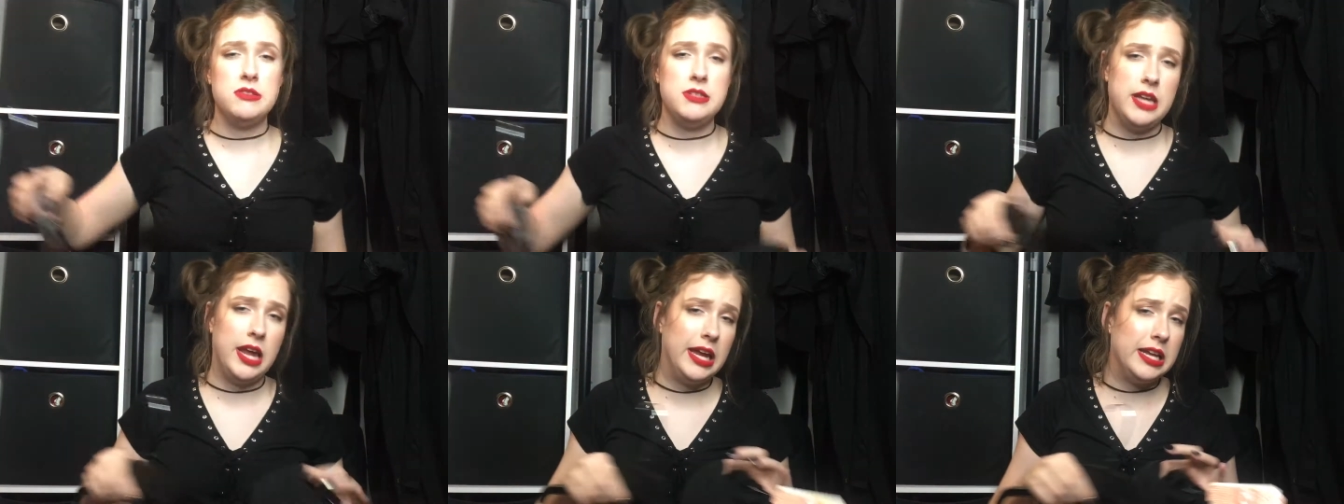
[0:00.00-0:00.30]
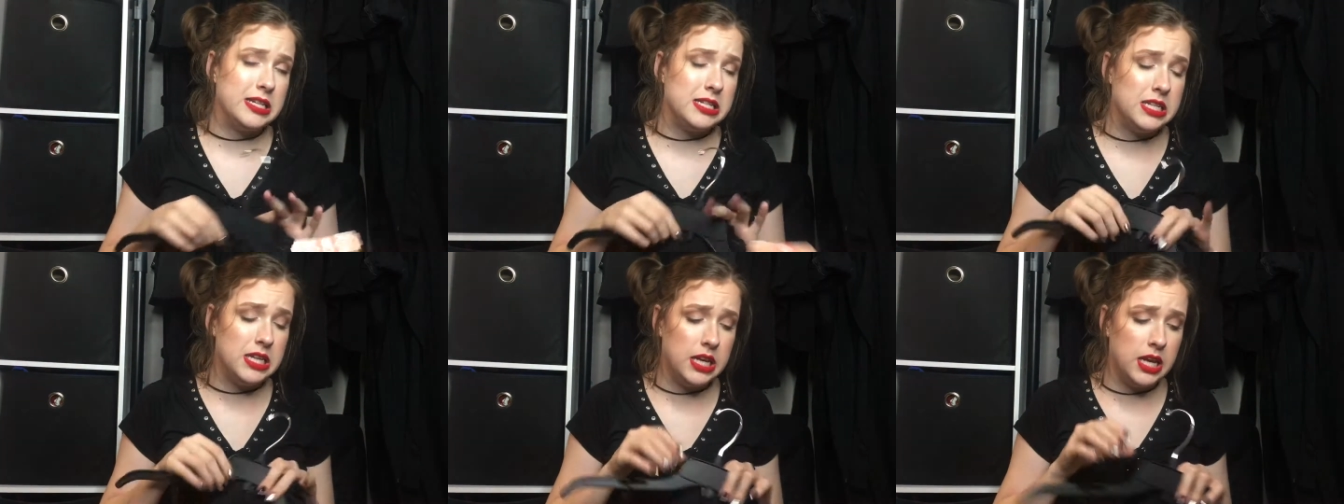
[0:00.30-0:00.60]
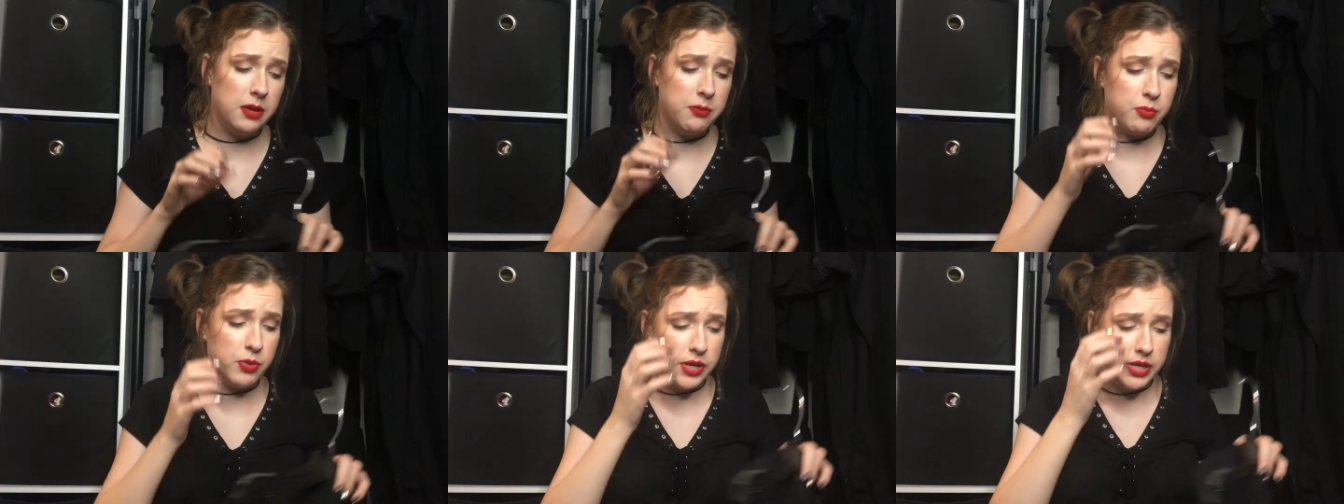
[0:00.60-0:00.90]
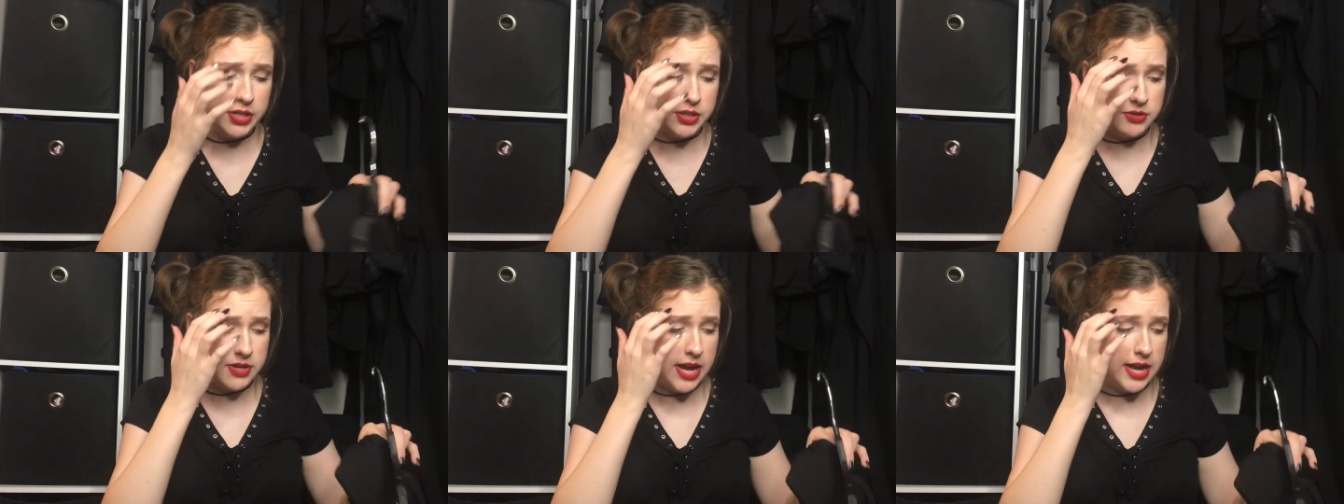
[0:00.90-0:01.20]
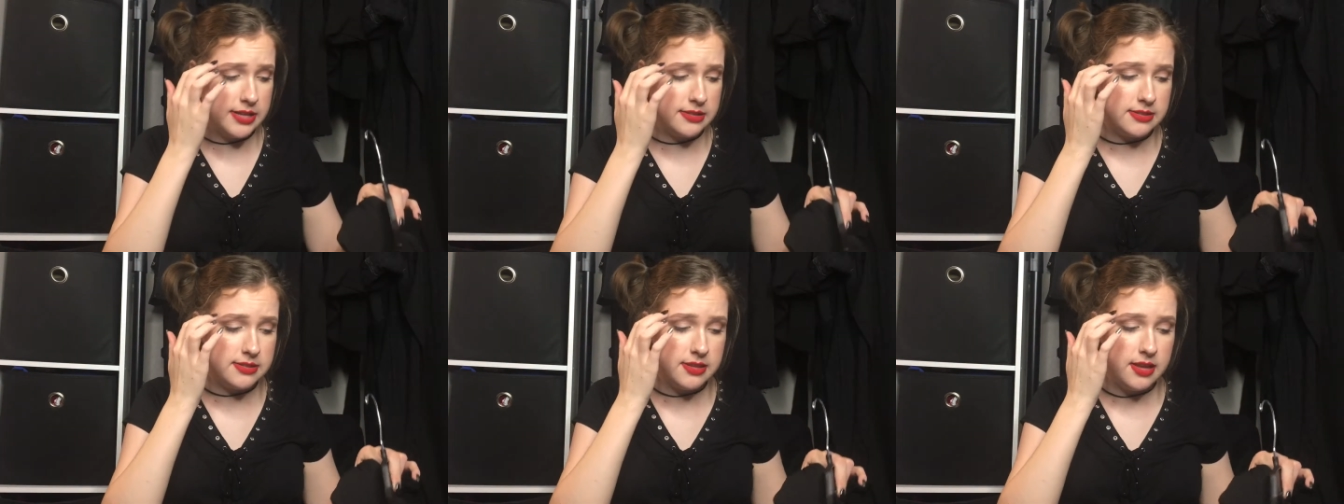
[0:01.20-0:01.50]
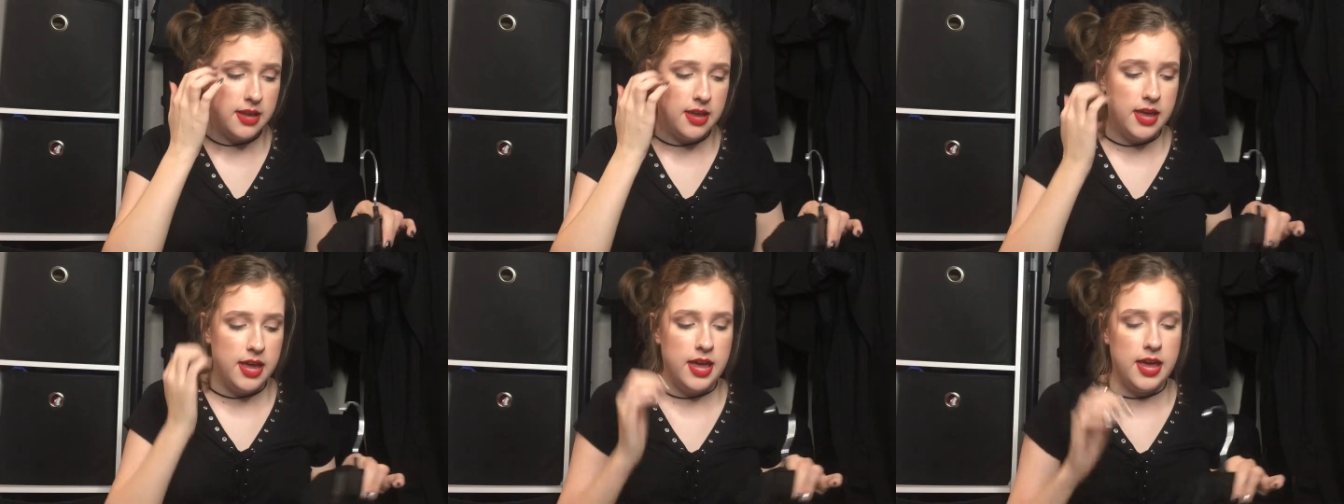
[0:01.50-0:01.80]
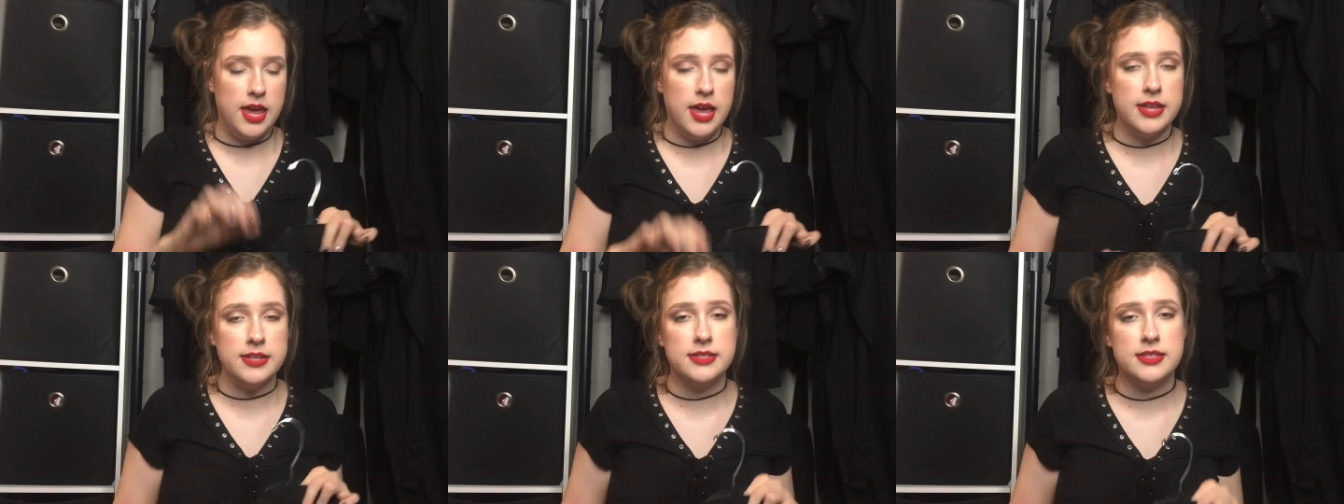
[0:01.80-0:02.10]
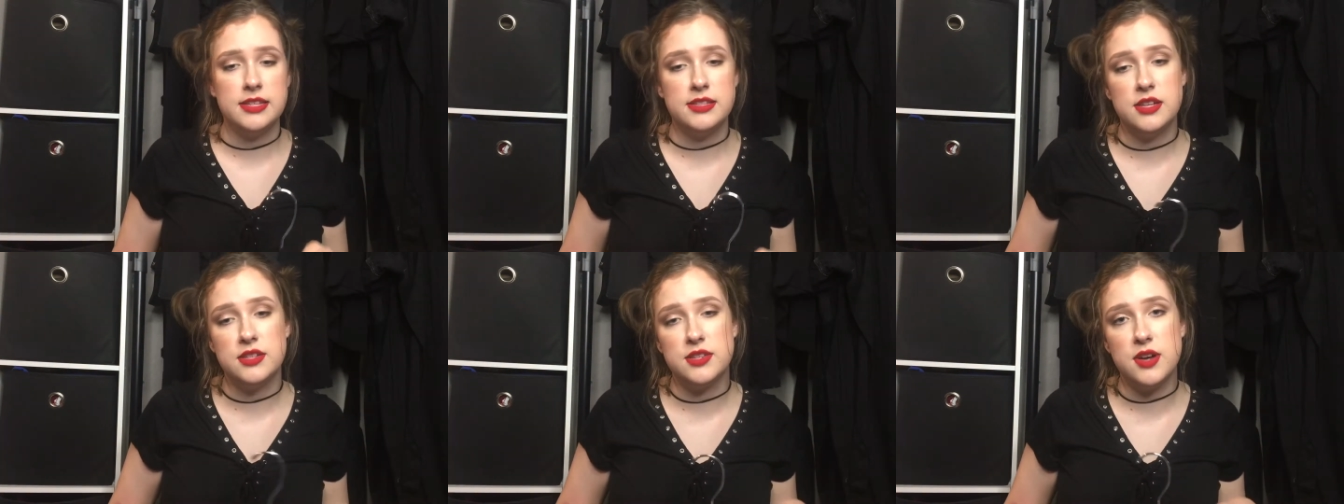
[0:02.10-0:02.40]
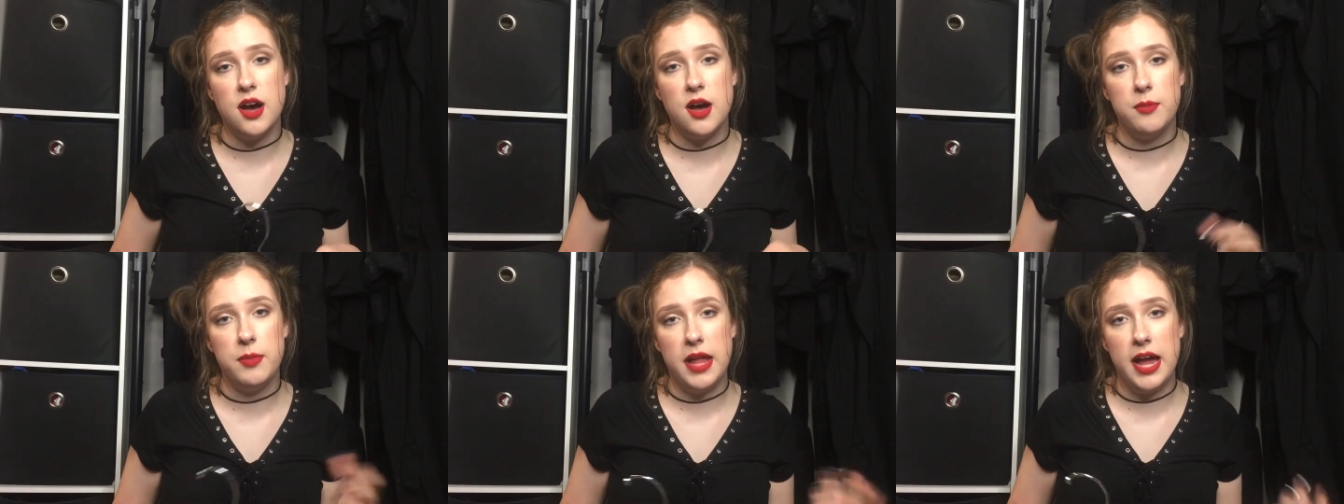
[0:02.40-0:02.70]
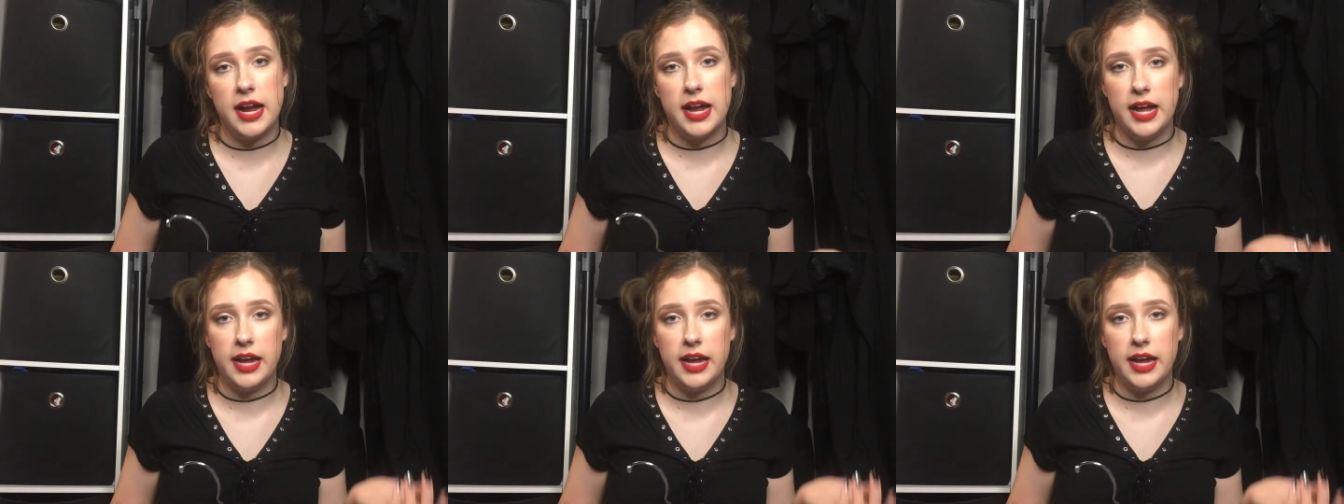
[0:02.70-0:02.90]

dainty pretty dress and since it's all black